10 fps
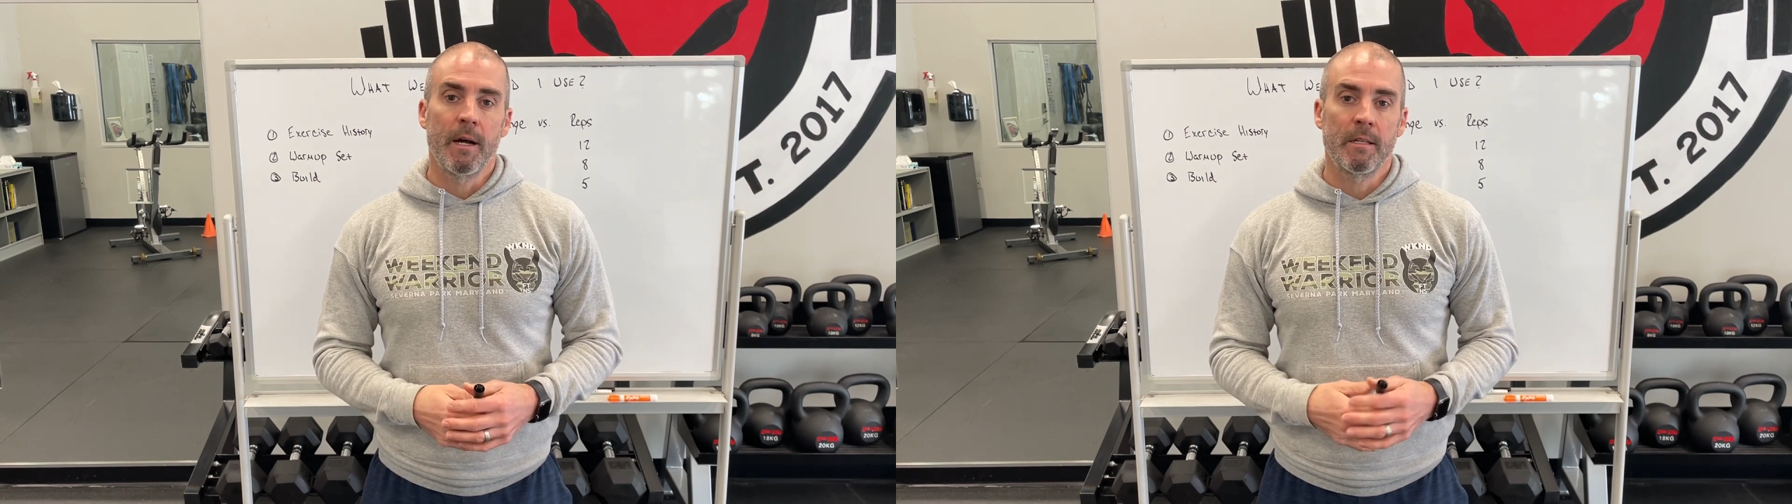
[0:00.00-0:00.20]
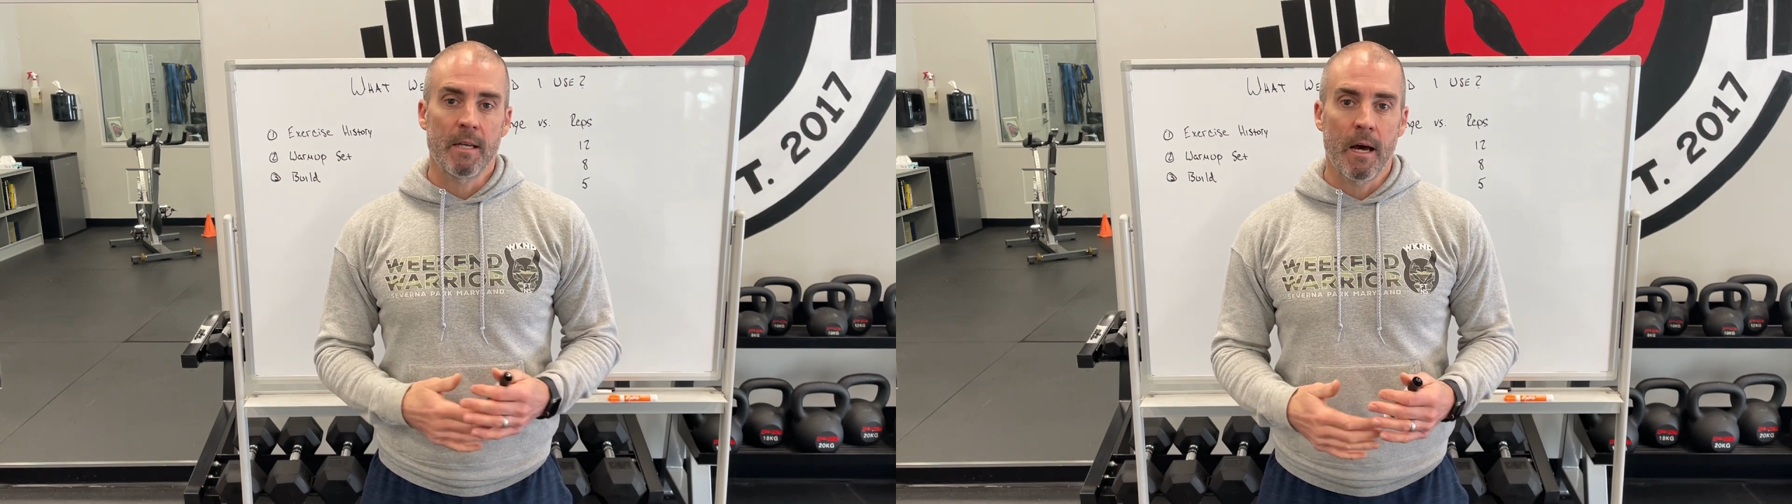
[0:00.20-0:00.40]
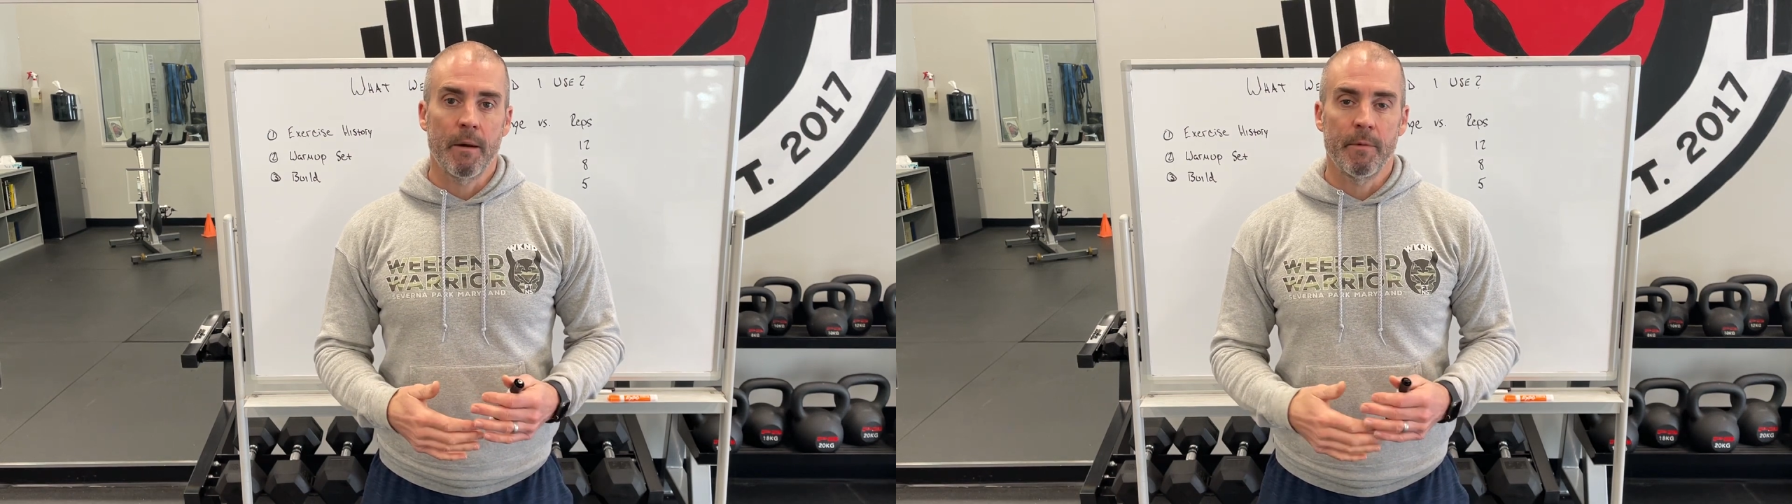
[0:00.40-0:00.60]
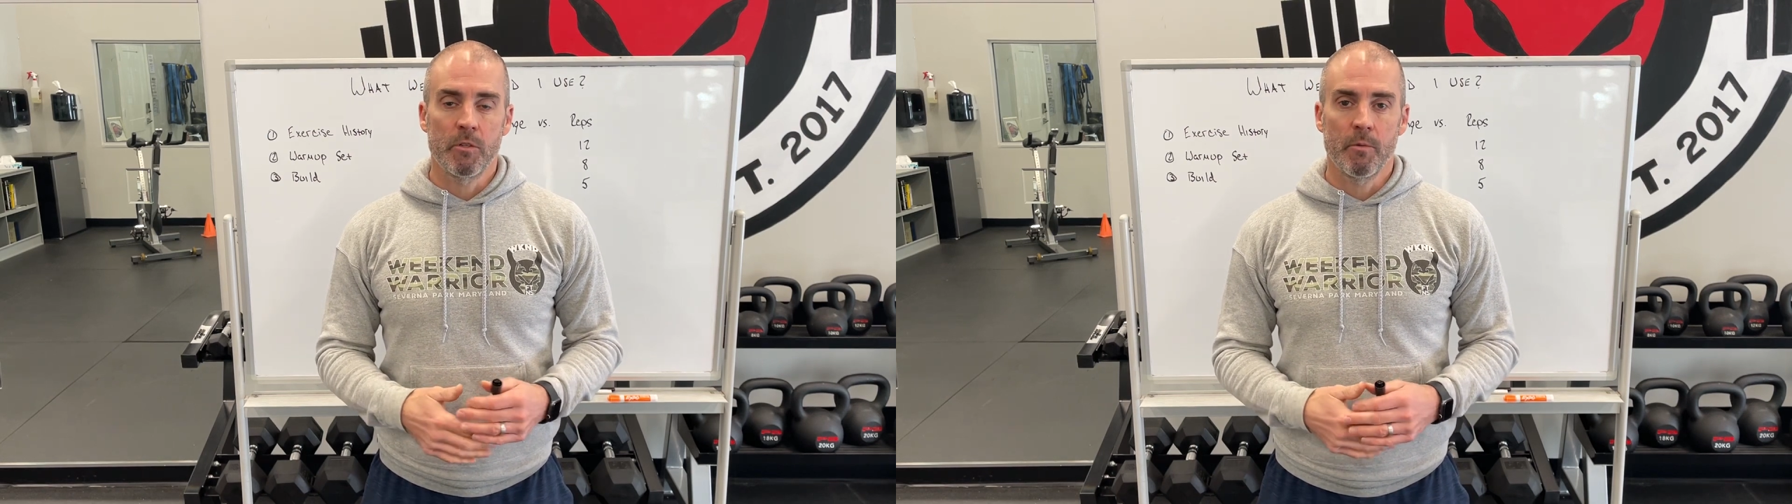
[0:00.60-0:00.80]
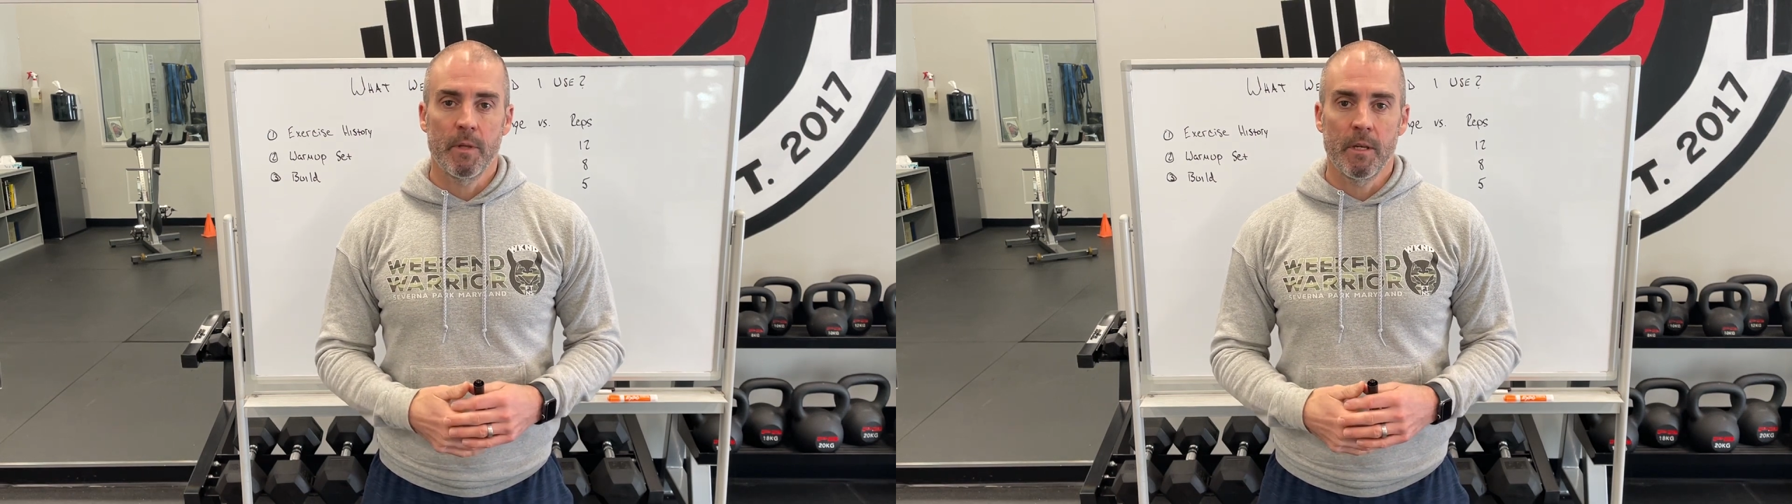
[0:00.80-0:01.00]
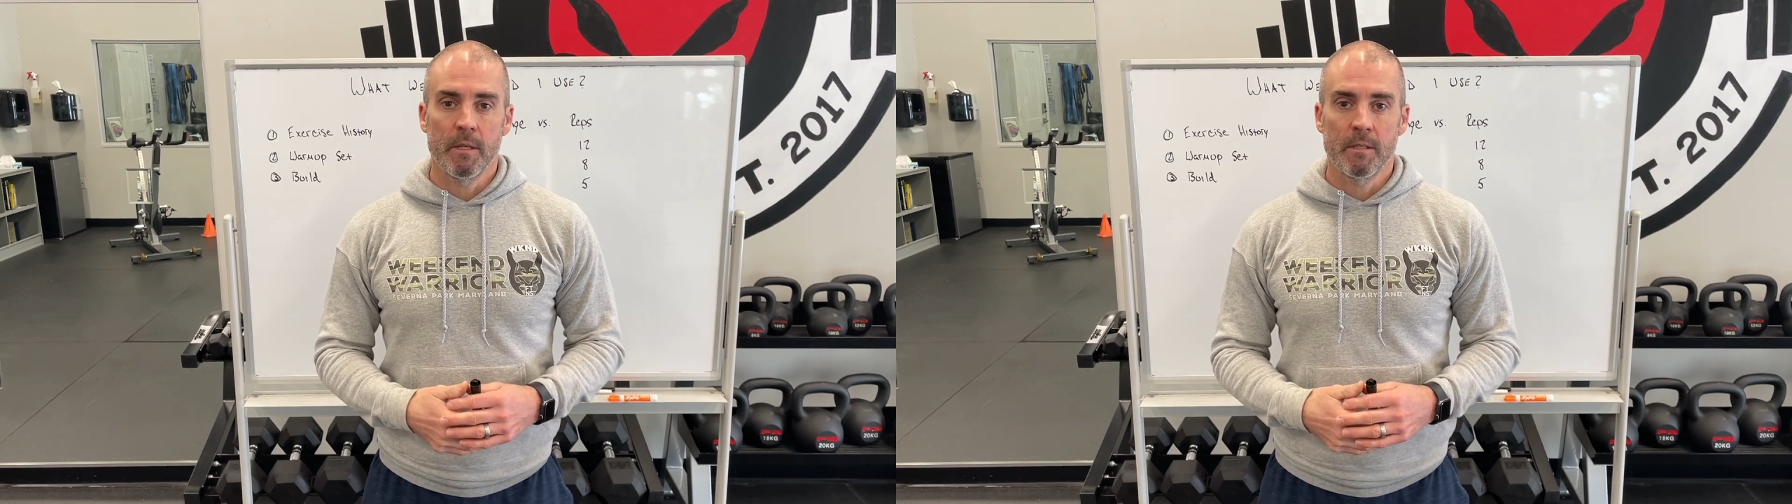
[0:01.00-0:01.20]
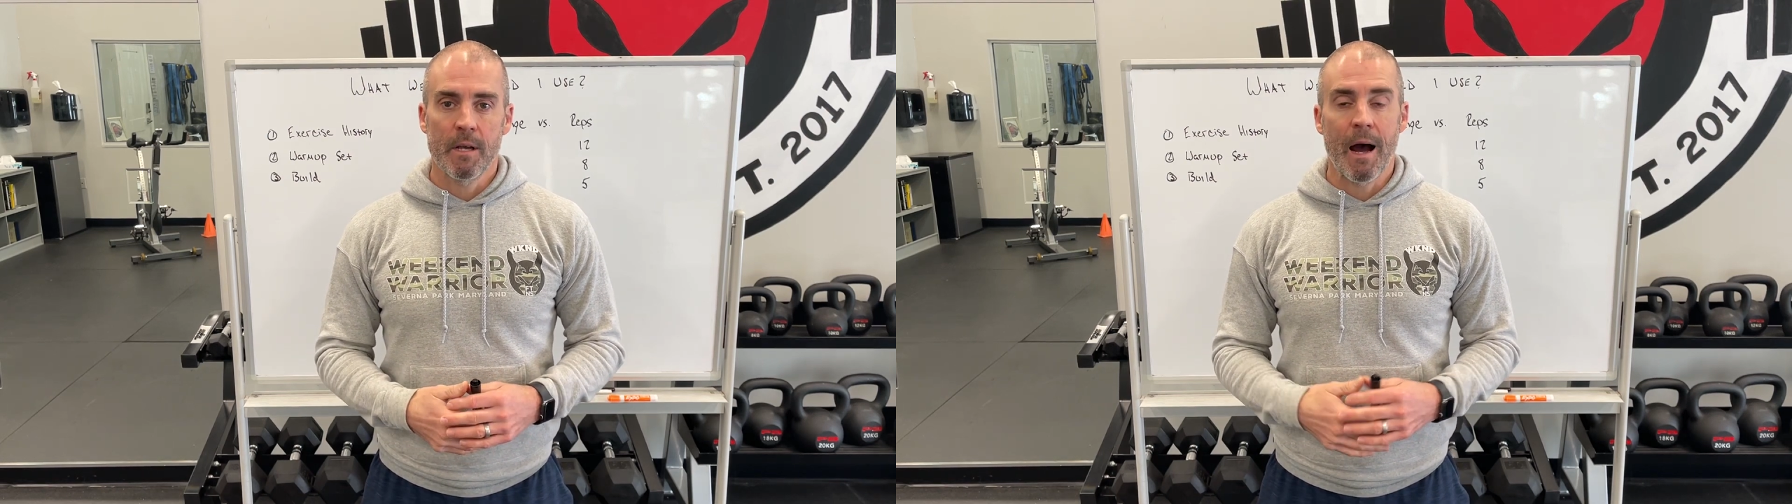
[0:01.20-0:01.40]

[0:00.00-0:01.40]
autonomous with this.